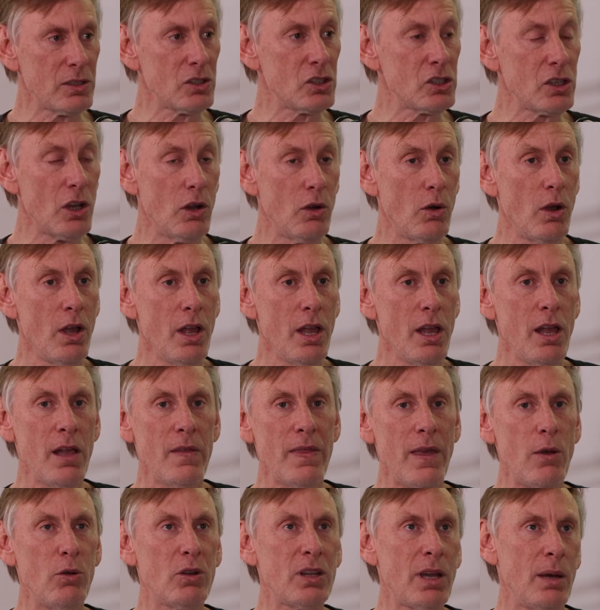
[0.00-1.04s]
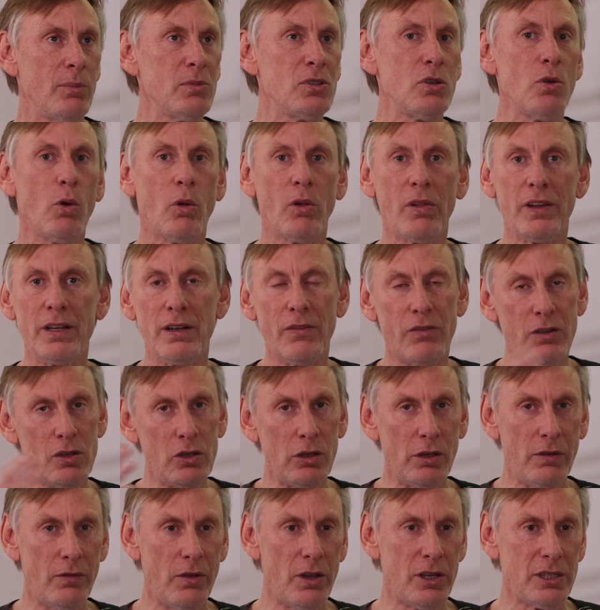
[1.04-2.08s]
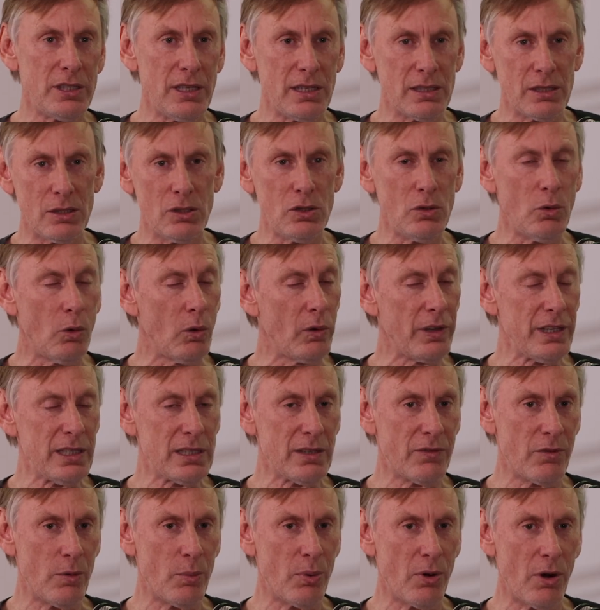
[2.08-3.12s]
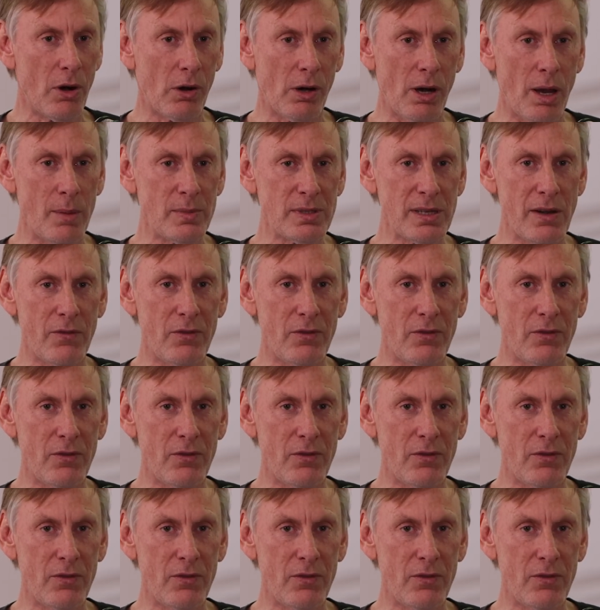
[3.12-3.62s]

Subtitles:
and so they would come to all the different universities and do all these different programs,